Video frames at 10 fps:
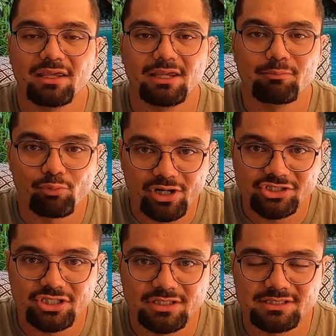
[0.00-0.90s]

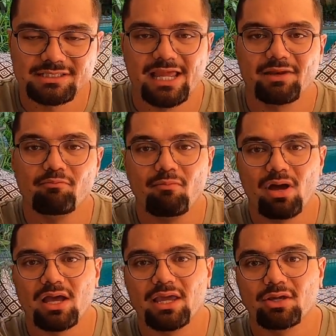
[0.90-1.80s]
impressions and
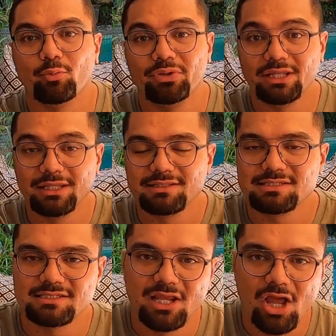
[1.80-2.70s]
my
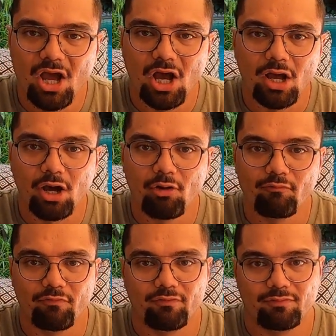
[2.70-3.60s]
opinions
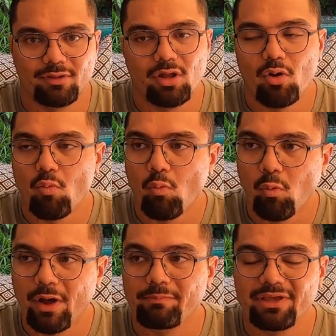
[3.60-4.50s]
of
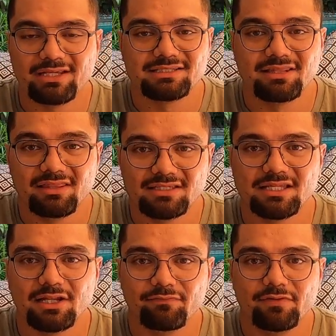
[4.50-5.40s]
what makes
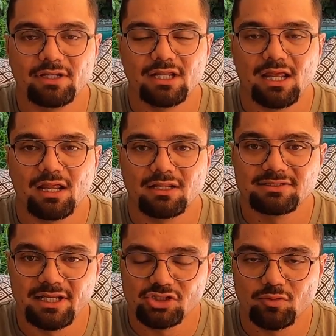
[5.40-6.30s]
this elephant
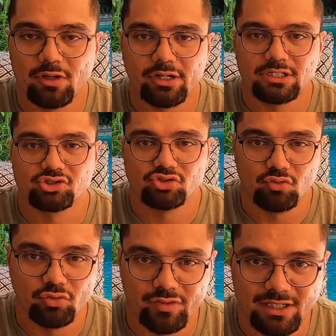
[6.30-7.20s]
sanctuary
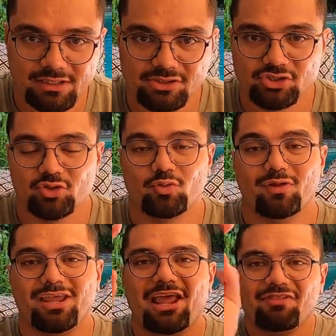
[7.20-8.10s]
so great. So
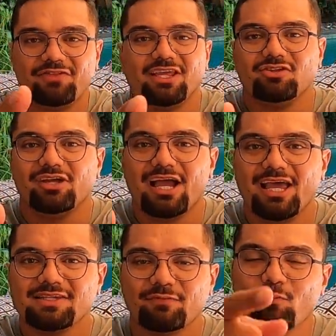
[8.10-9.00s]
thank you
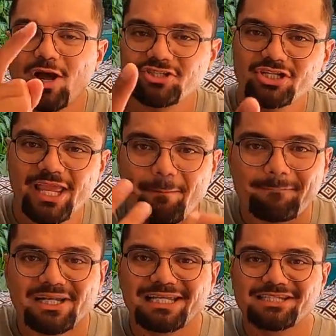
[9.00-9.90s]
guys for watching, and
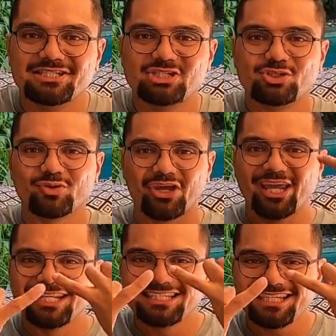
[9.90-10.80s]
please enjoy.
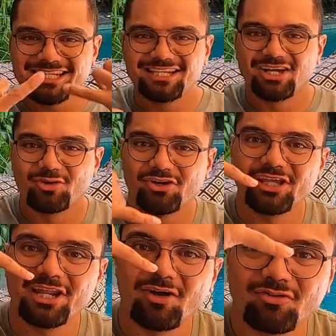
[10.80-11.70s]
Yee. Aloha
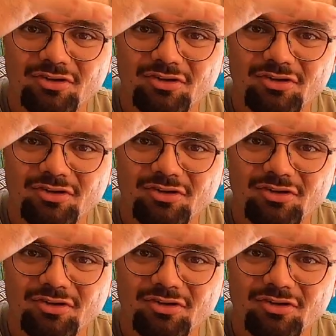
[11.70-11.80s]
and out.